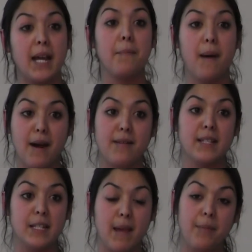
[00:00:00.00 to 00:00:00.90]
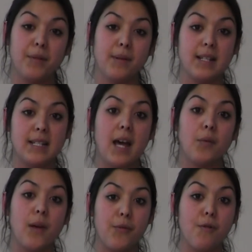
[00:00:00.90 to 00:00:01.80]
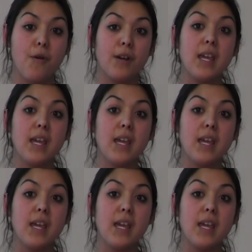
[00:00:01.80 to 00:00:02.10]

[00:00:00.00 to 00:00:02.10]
that comparison, to be able to understand whether or not